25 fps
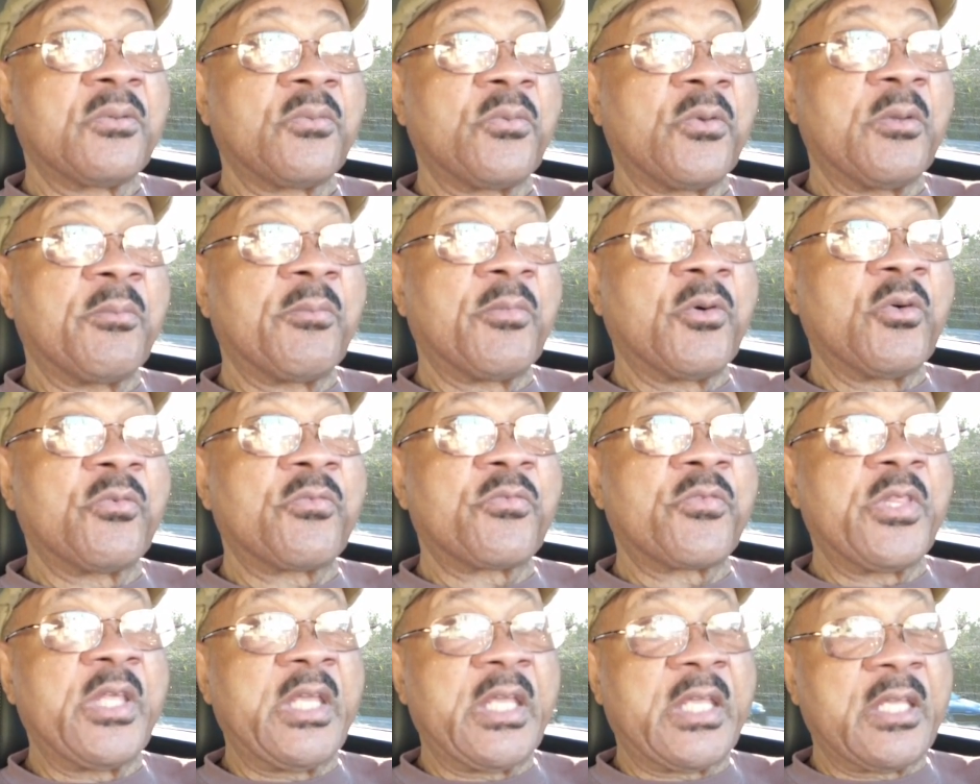We're
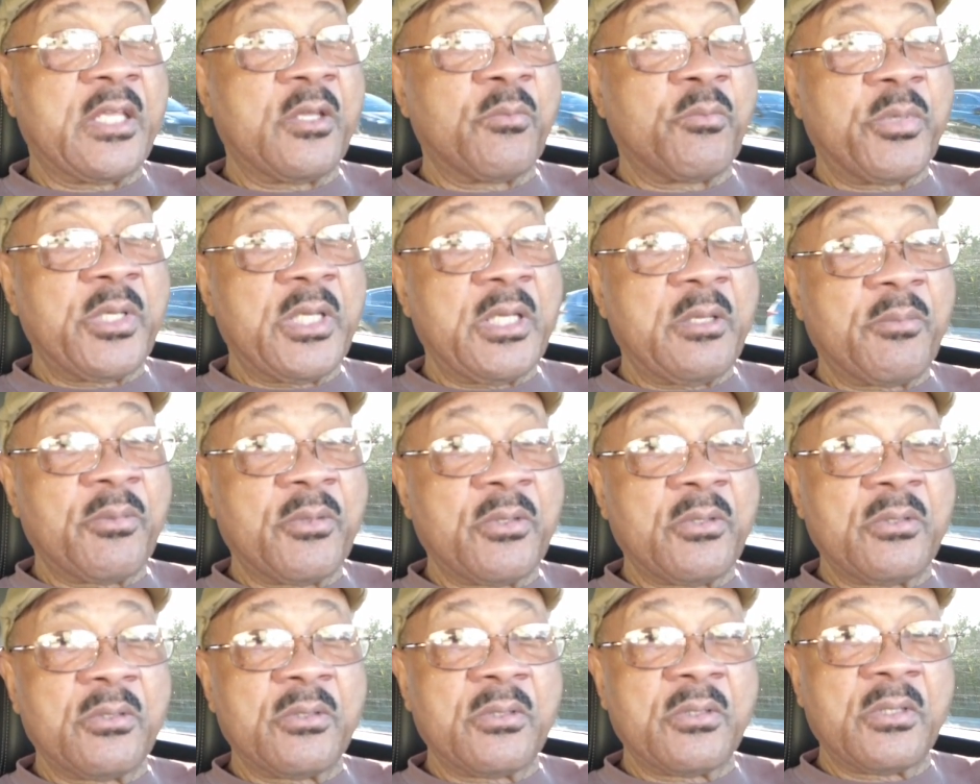both thinking
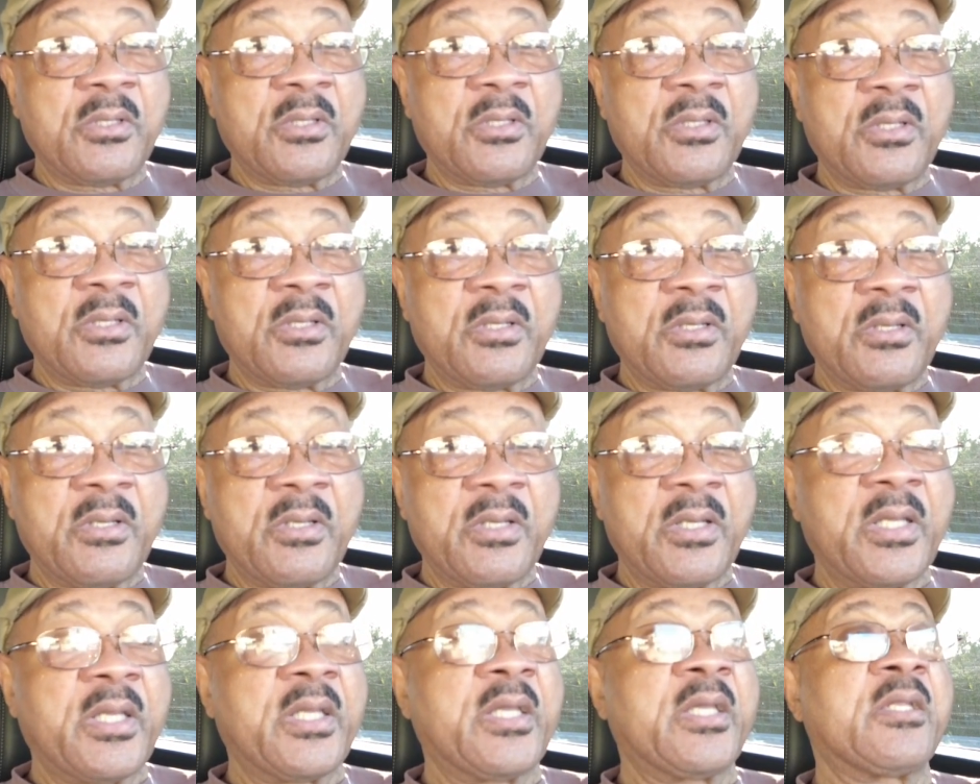people,
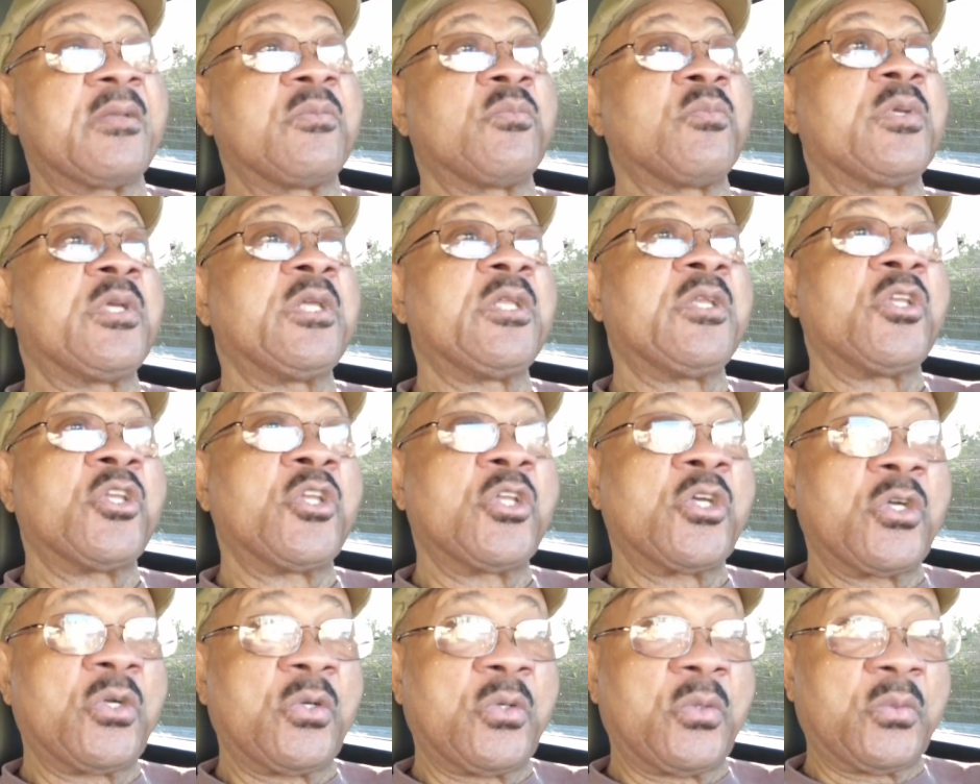and we
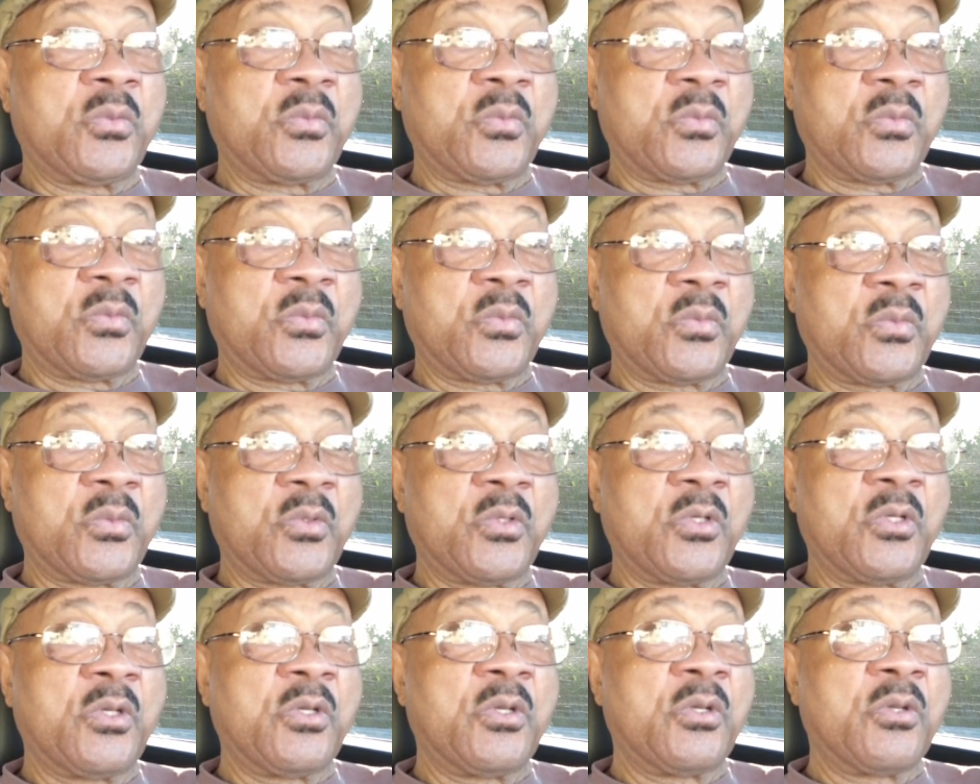know
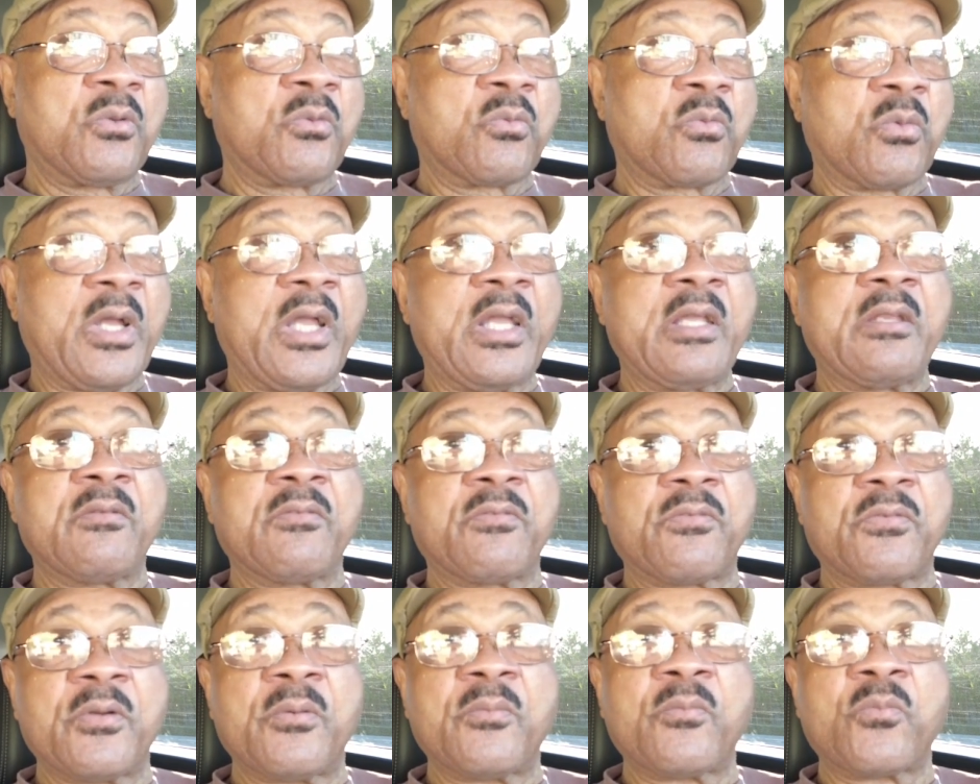right
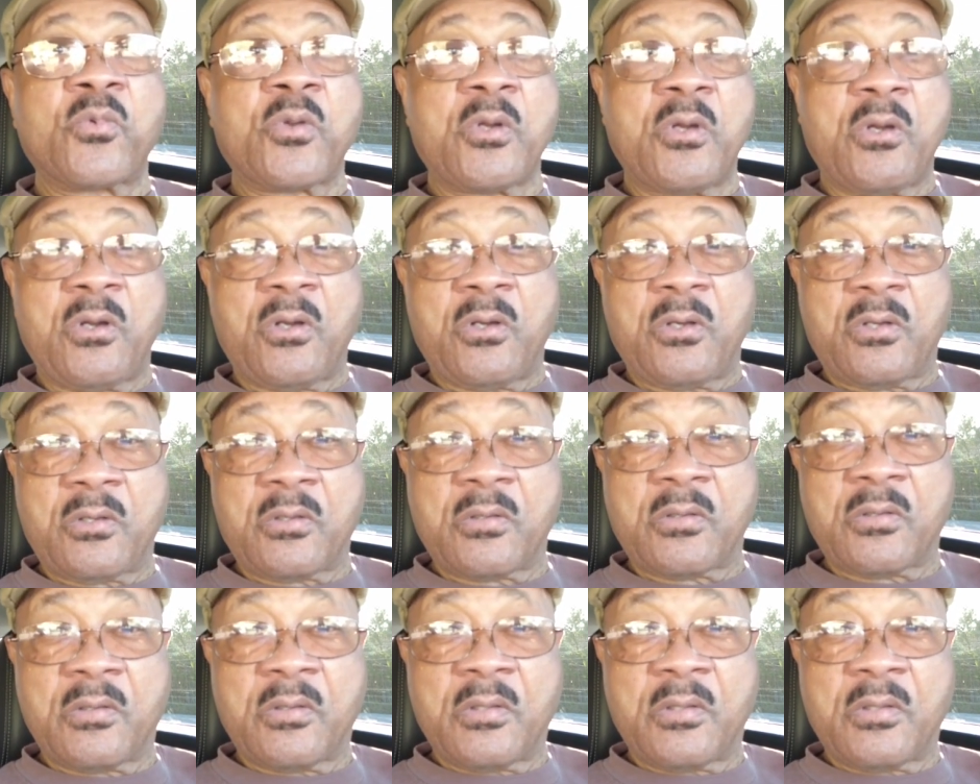from wrong.